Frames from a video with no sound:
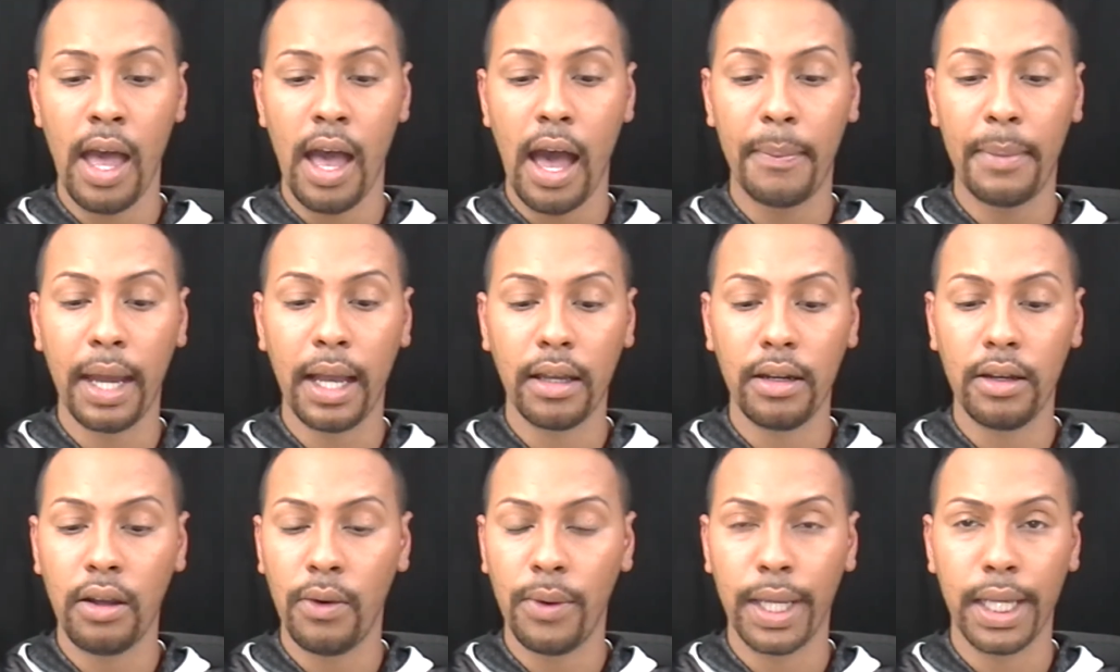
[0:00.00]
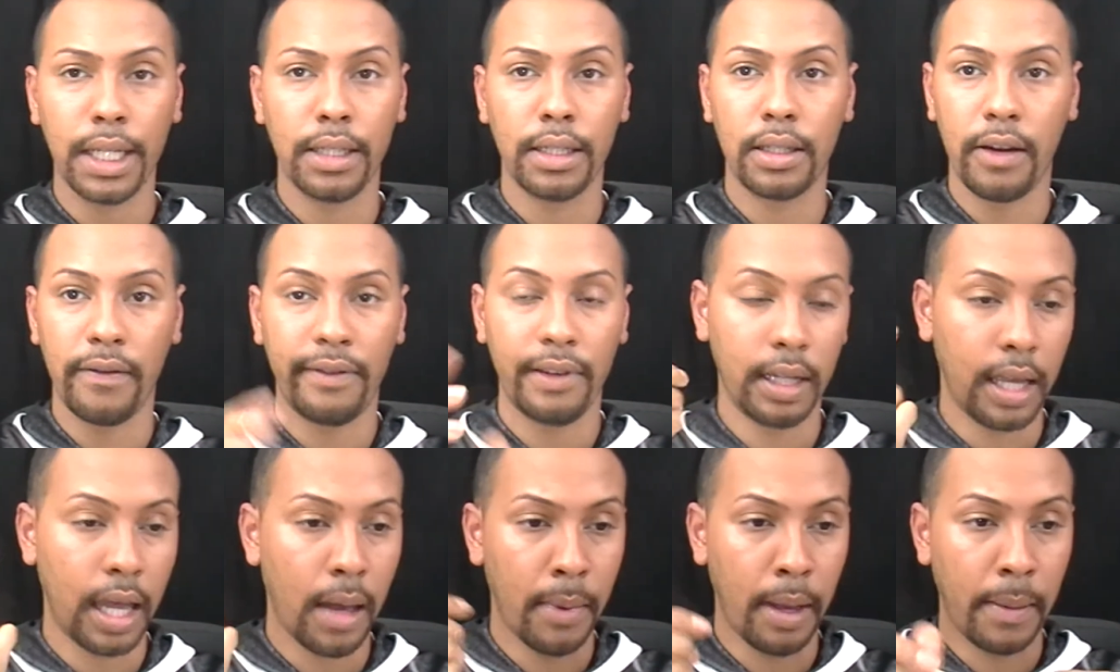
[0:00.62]
I'm not going to go in and start
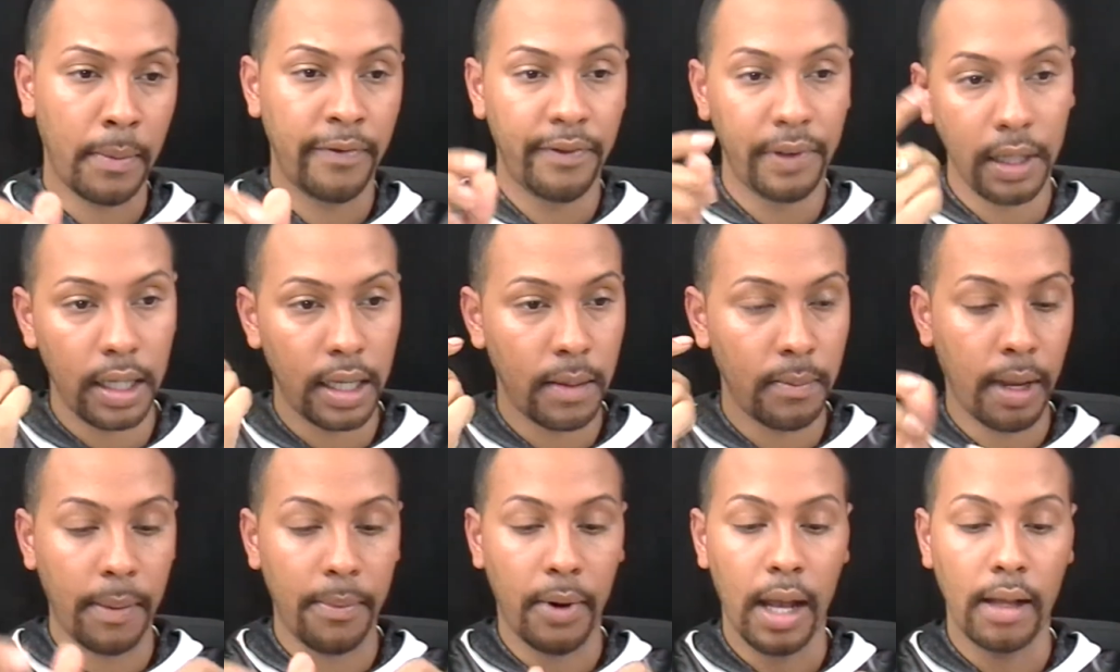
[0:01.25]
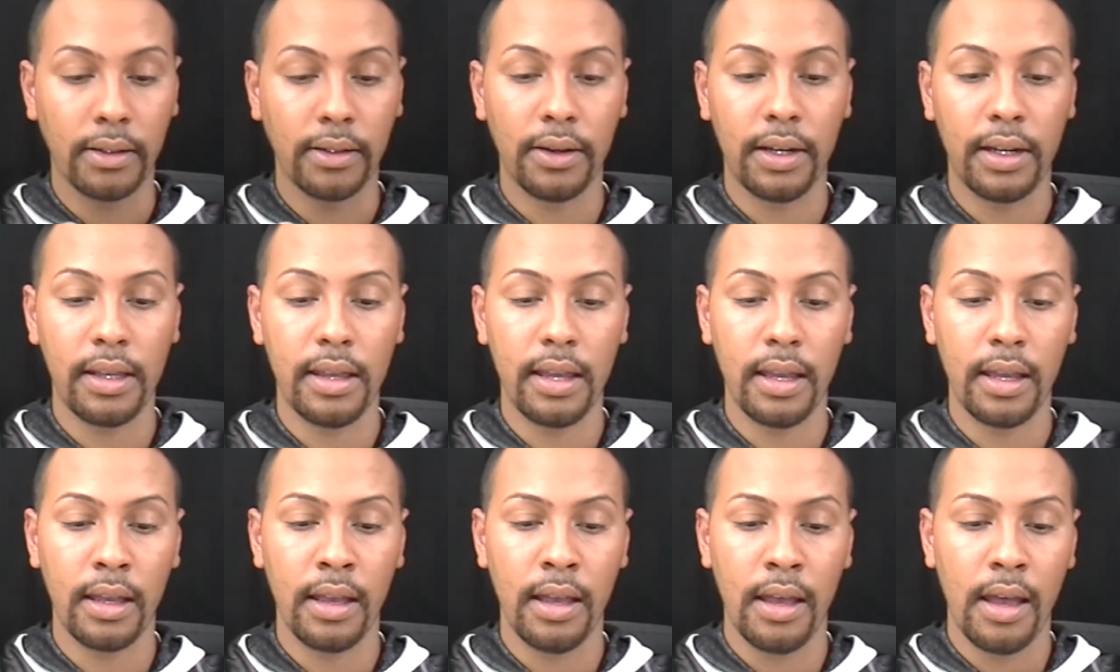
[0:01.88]
filling in my brows or
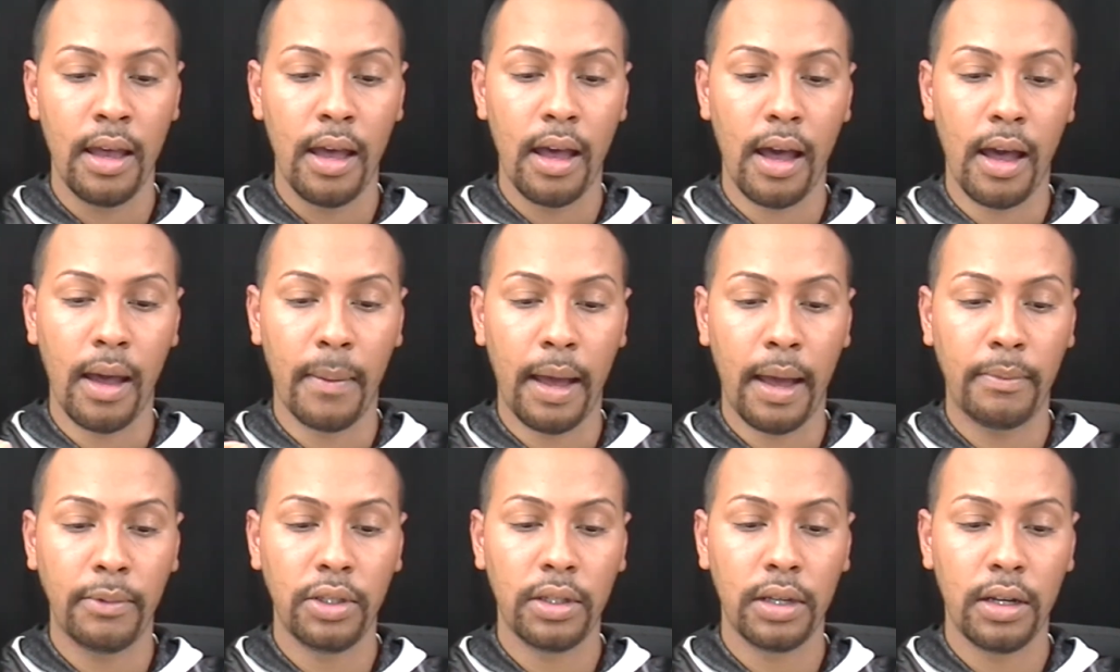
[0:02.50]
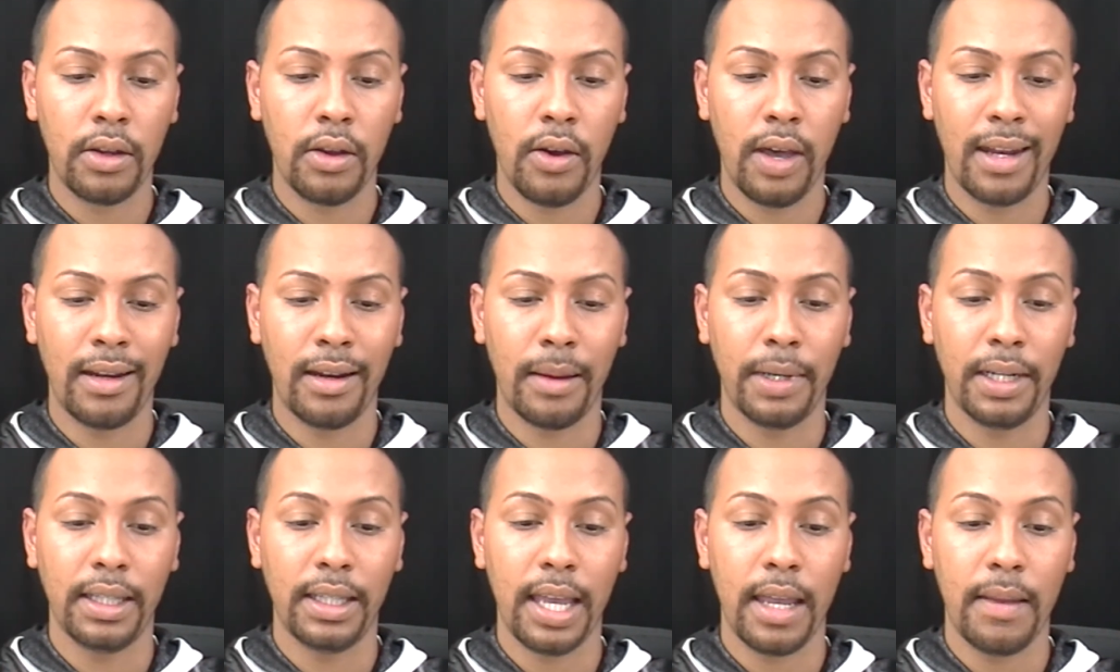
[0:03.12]
anything. I'm just going to go ahead and
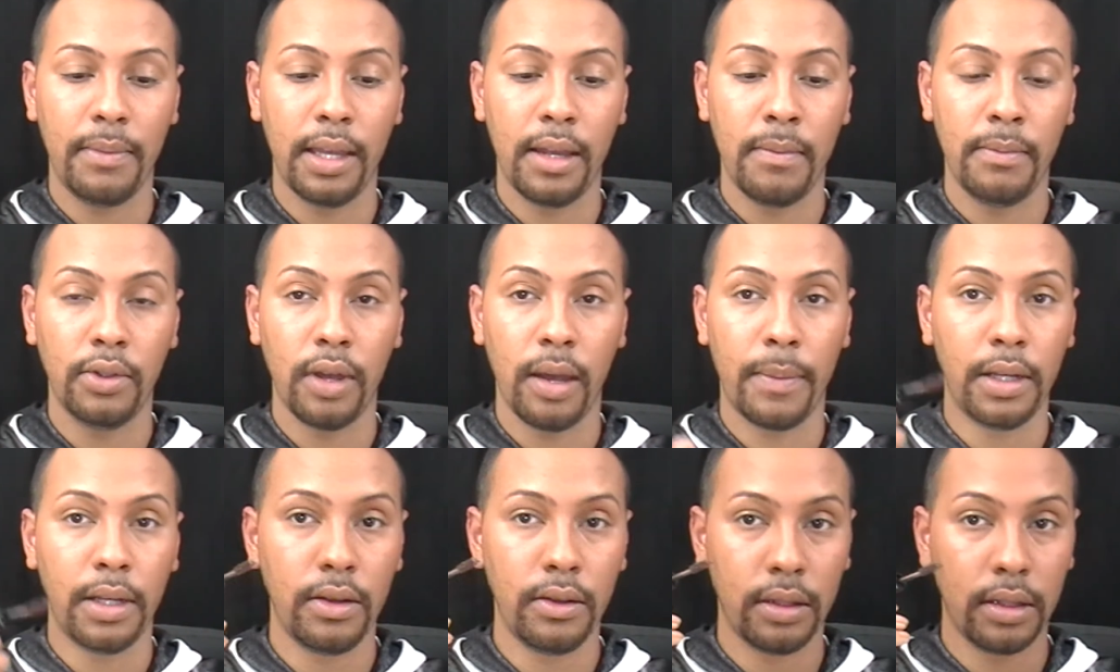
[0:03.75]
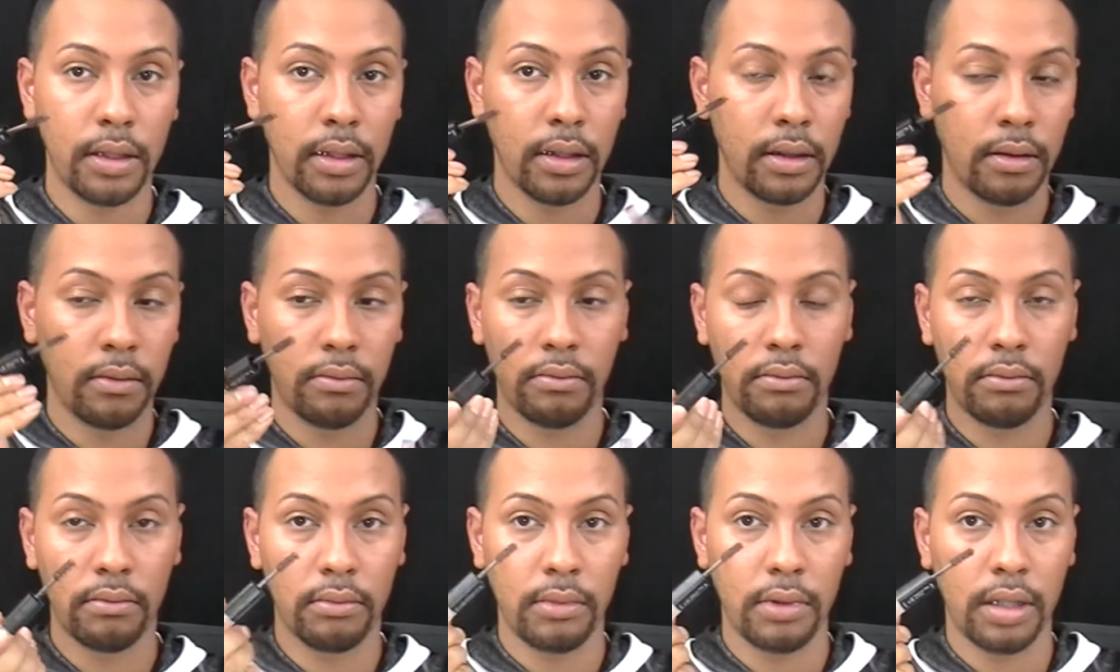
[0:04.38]
I'm going to tame them. So to use
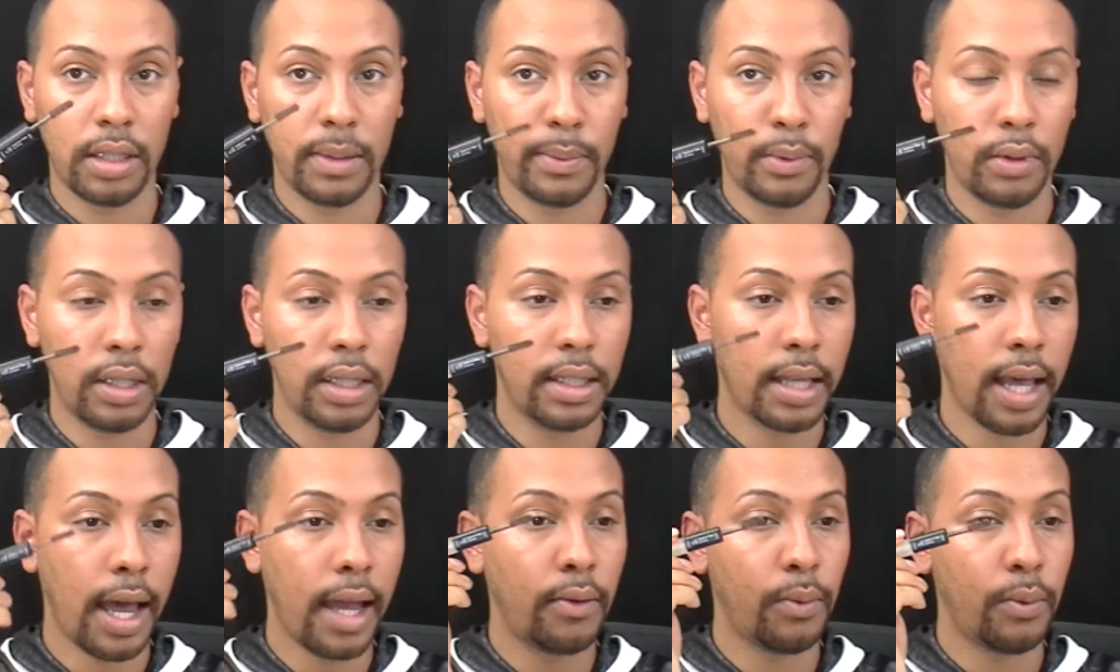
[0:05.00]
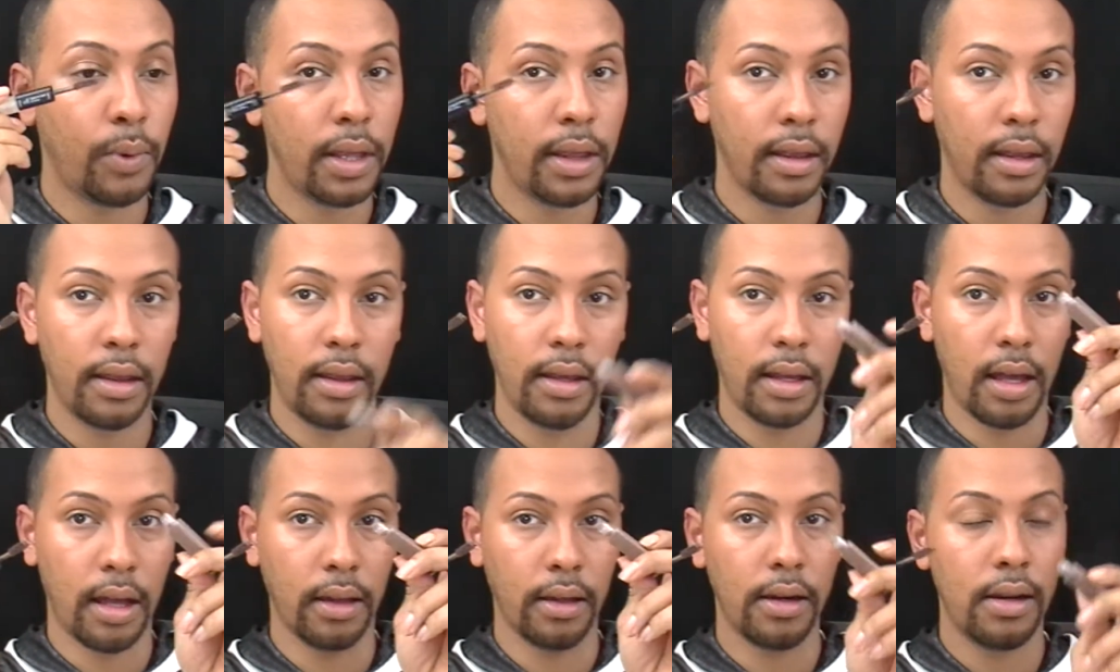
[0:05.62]
the spoolie side with
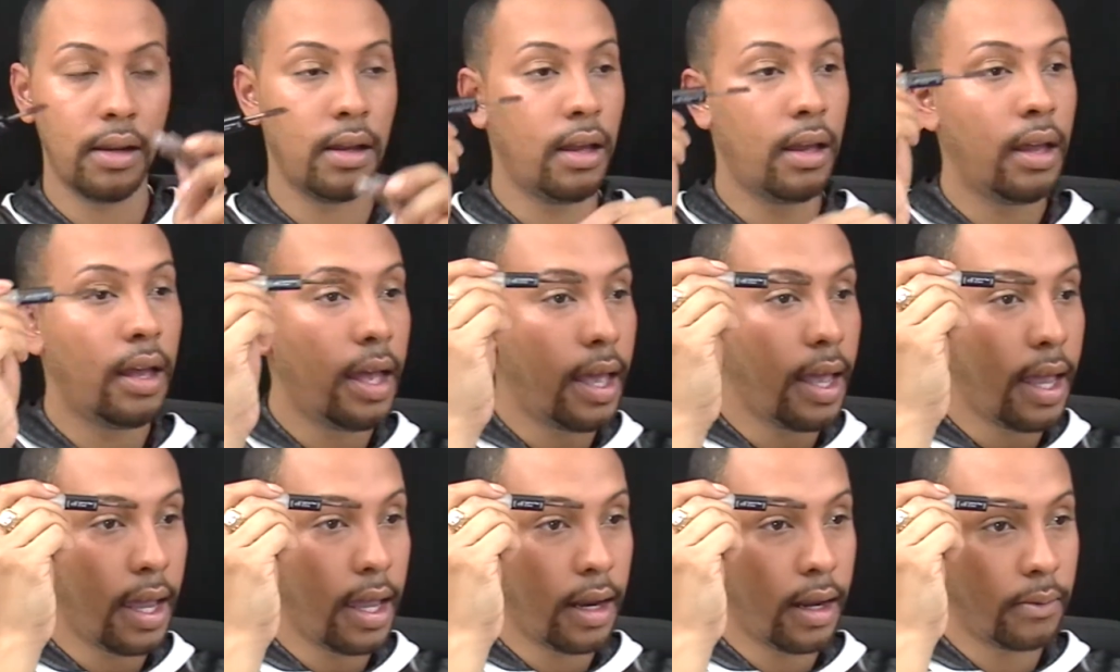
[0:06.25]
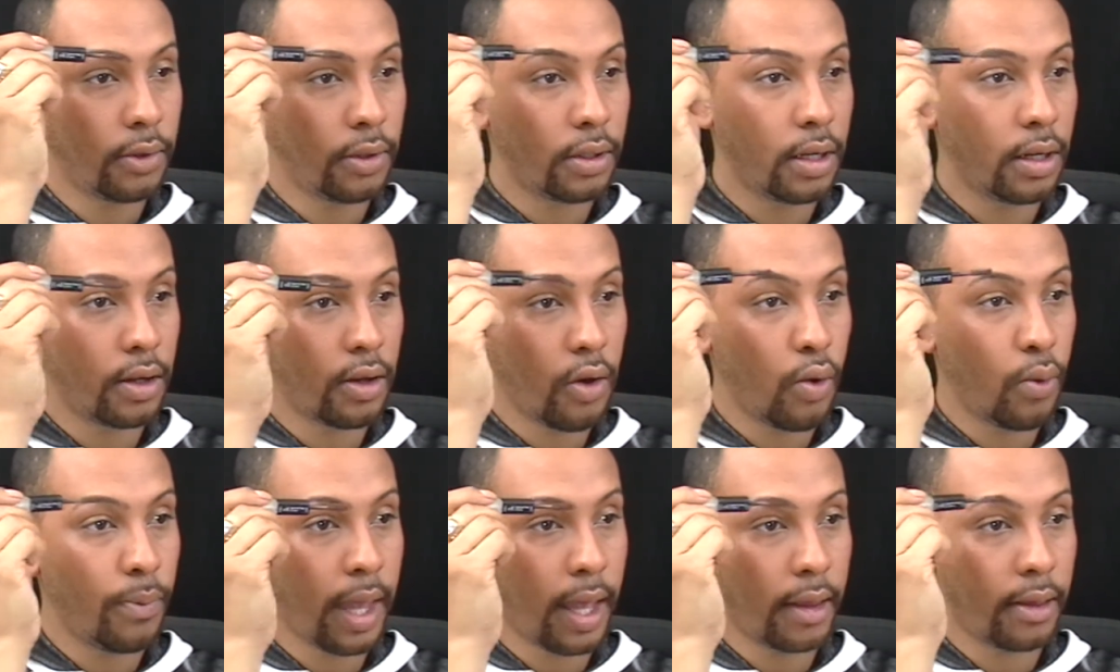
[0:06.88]
the color, and I'm just going to
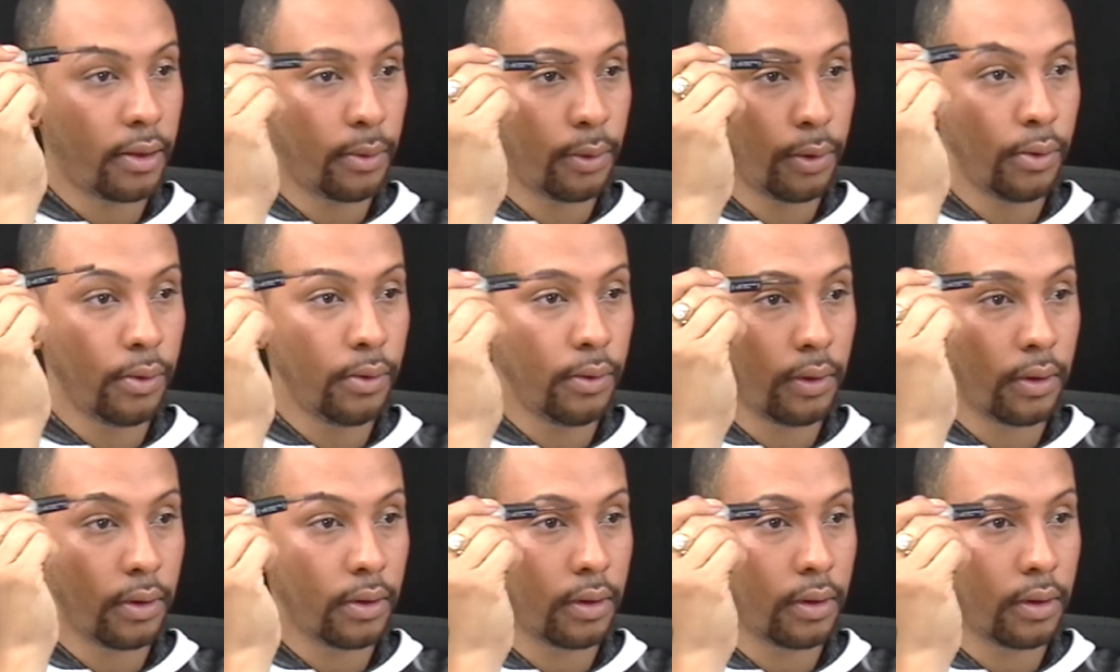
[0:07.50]
comb that through.